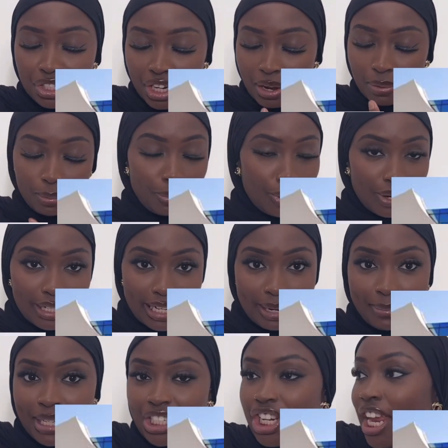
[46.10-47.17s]
I will put an
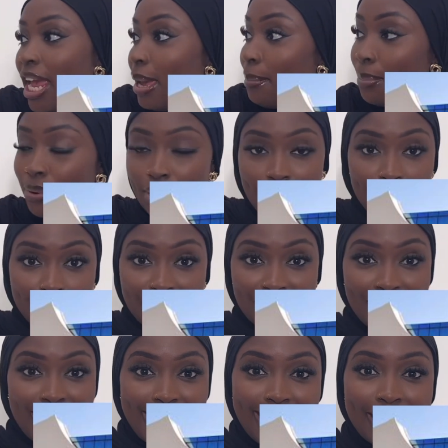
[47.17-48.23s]
image
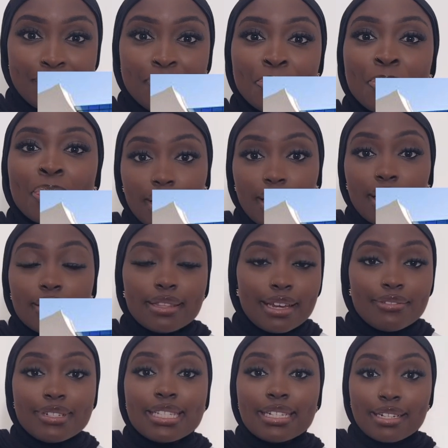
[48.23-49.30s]
here, there
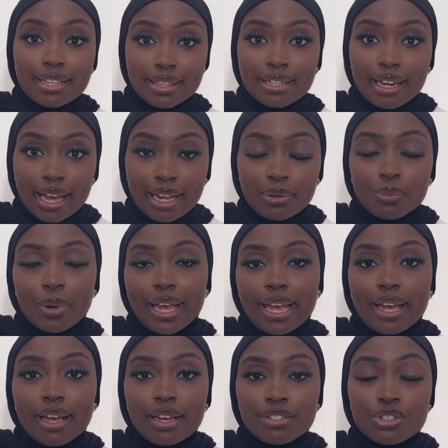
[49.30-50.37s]
is another line where
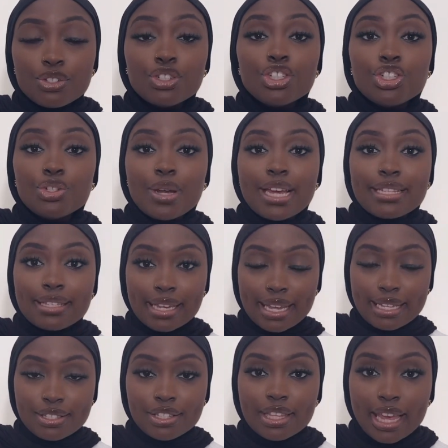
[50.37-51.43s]
as soon as you enter
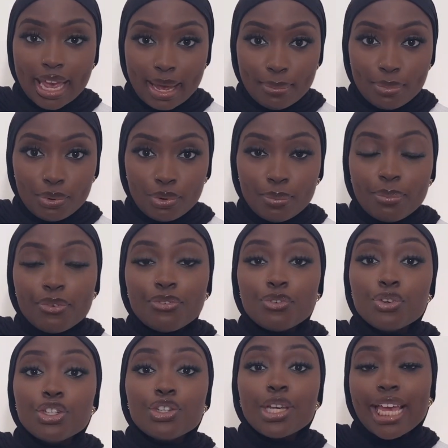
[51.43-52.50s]
into the airport, before
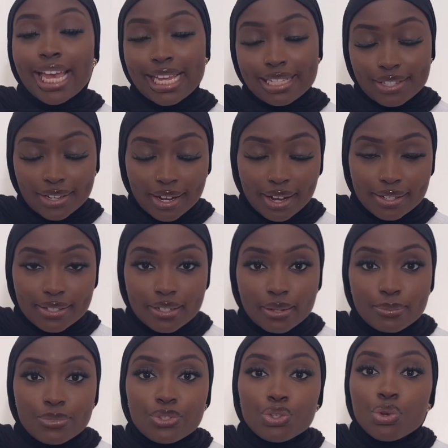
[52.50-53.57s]
you get into
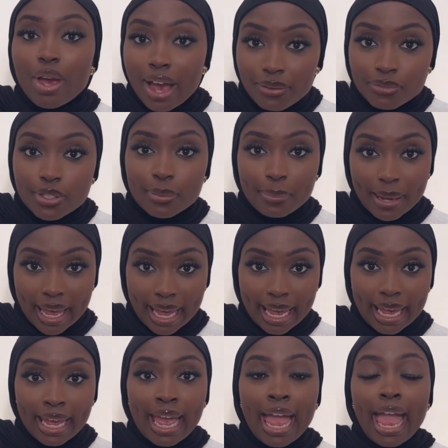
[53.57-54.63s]
customs, you have to
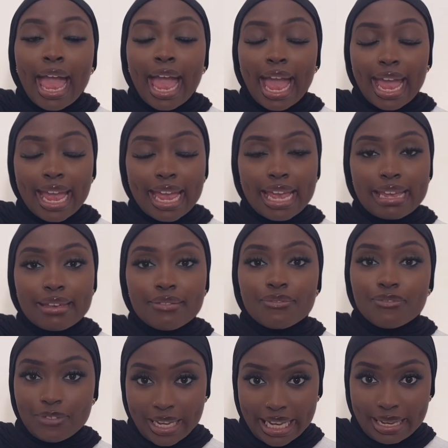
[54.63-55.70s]
pay a
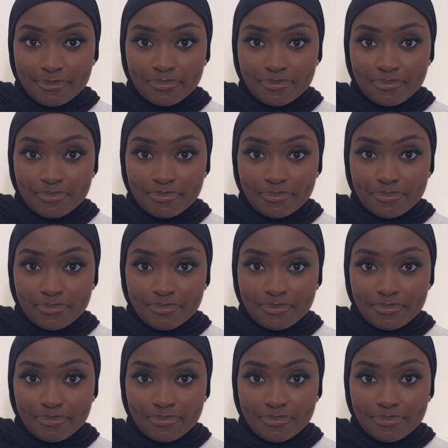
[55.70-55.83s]
fee.